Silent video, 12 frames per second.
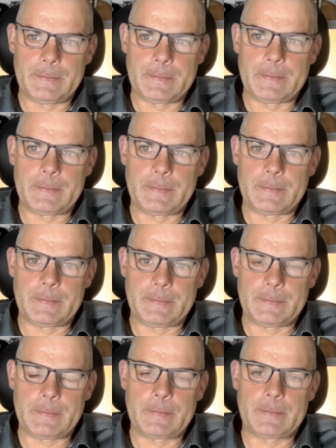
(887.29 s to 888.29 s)

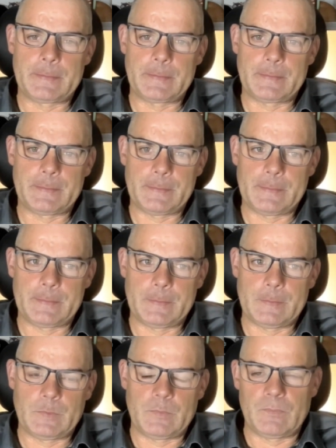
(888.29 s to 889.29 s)

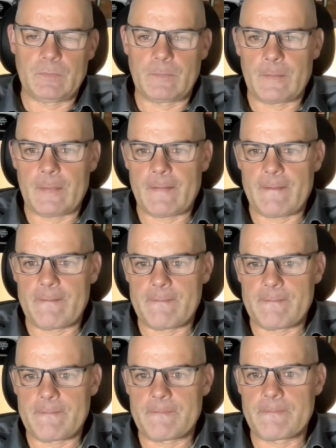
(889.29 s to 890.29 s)

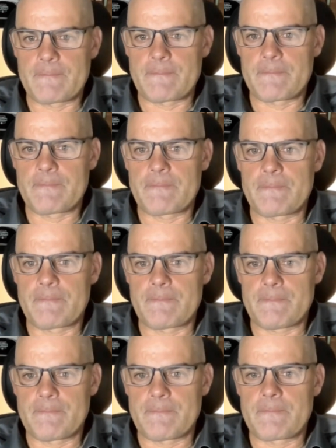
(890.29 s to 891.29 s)

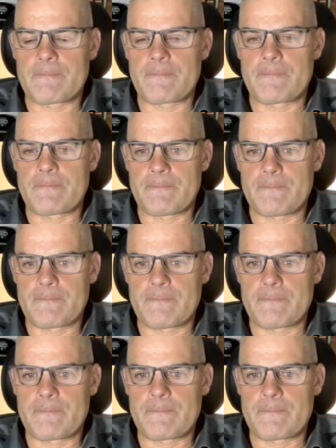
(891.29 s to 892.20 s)
(not speaking)